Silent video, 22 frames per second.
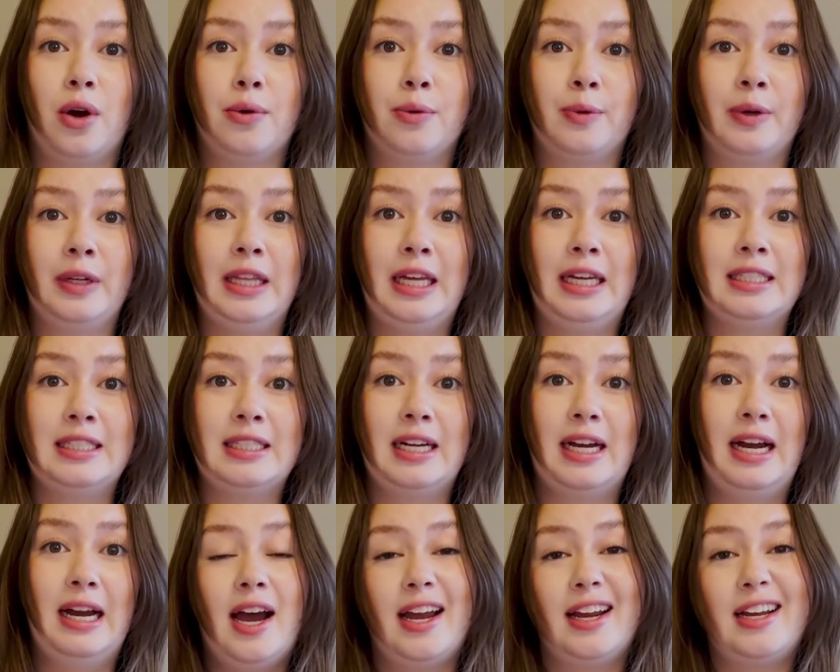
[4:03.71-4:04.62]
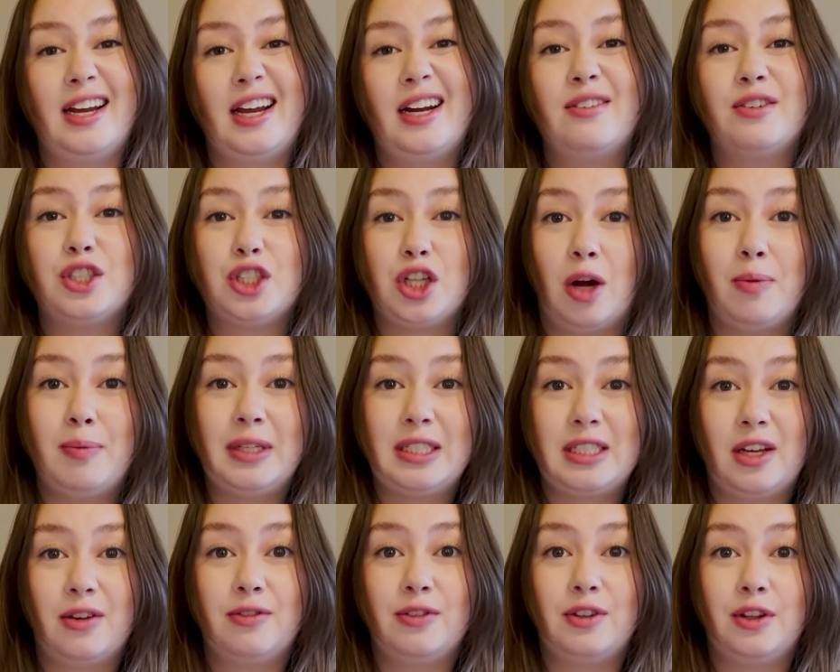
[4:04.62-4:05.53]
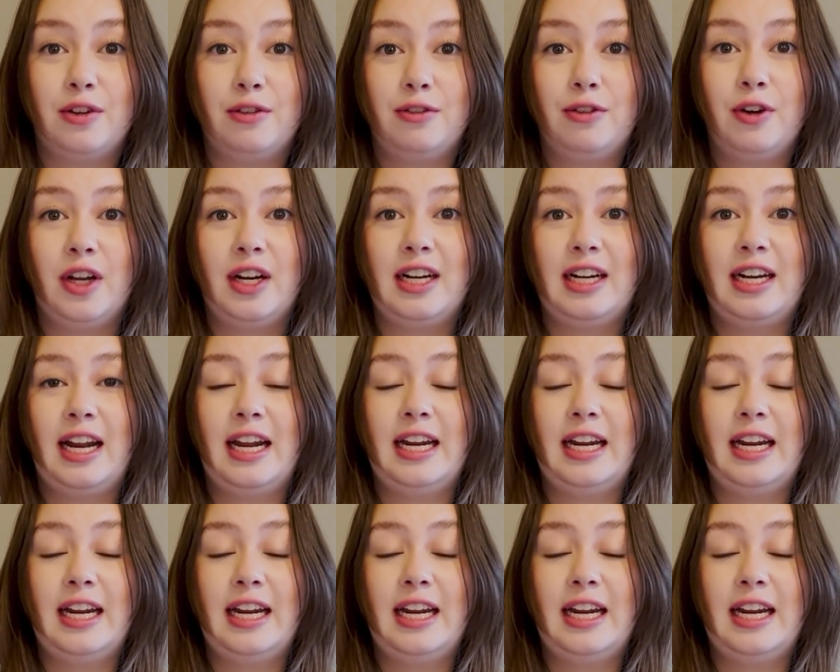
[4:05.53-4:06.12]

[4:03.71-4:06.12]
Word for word: I realized I kind of shot myself in the foot and